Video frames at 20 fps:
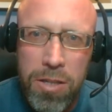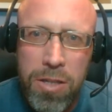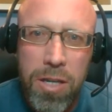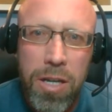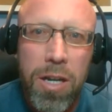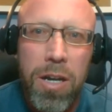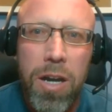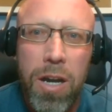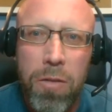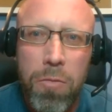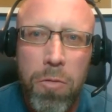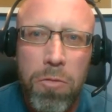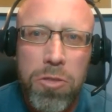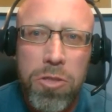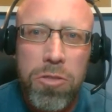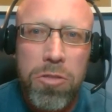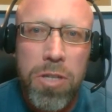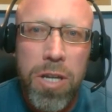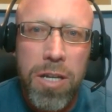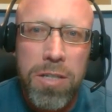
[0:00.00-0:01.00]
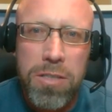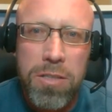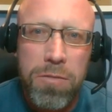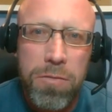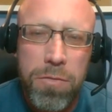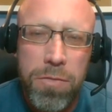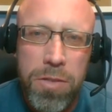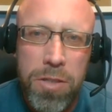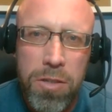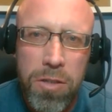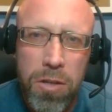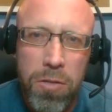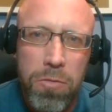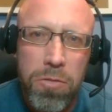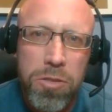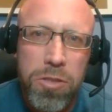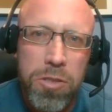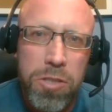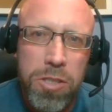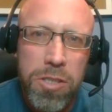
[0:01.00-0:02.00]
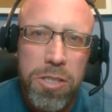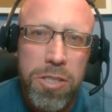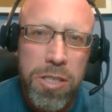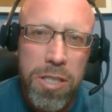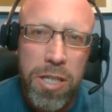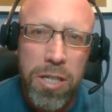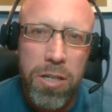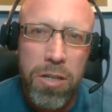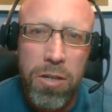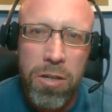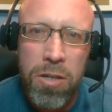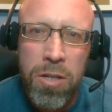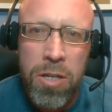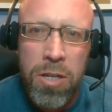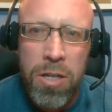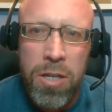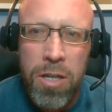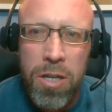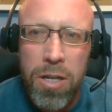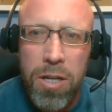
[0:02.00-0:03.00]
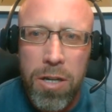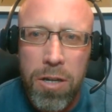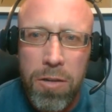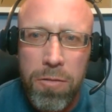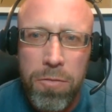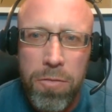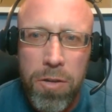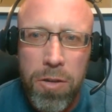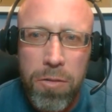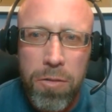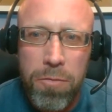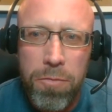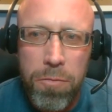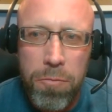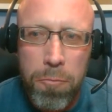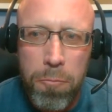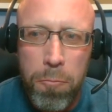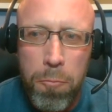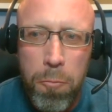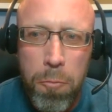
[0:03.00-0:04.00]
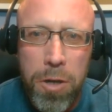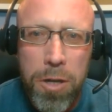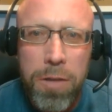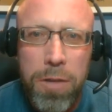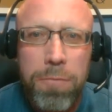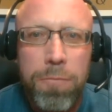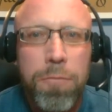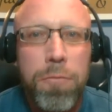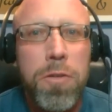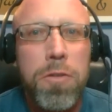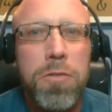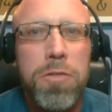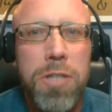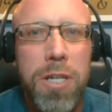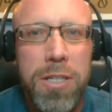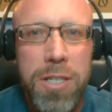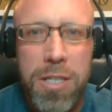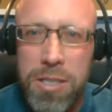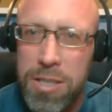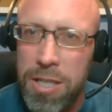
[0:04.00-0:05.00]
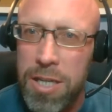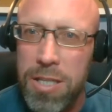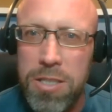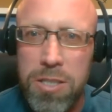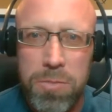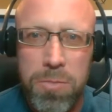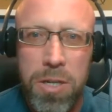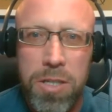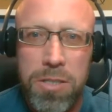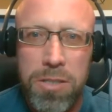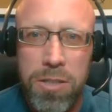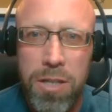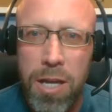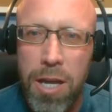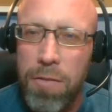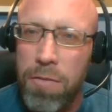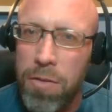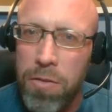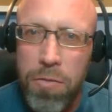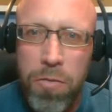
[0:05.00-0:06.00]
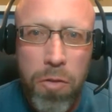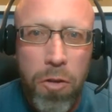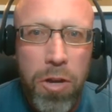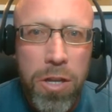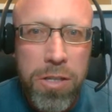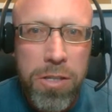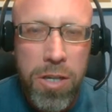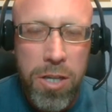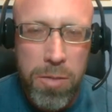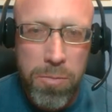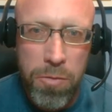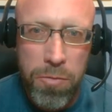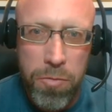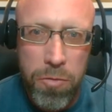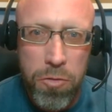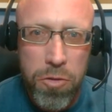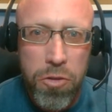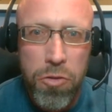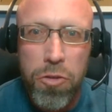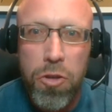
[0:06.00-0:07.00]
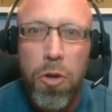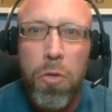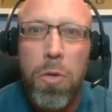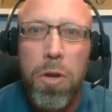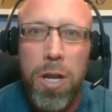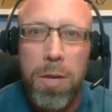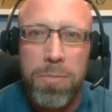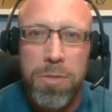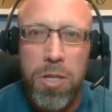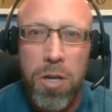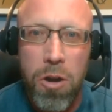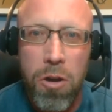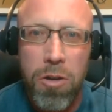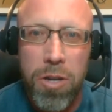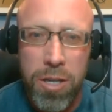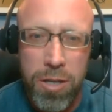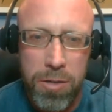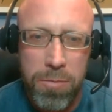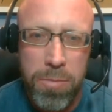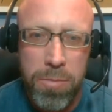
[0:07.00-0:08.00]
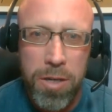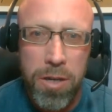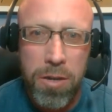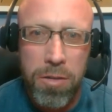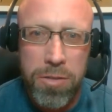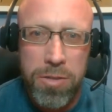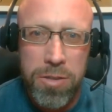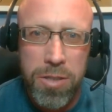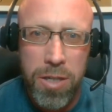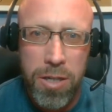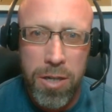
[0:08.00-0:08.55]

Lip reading: that I want you guys to feel, and I want you to share of what it feels like to change somebody's life. And if you've already done it before, you know what I'm talking about.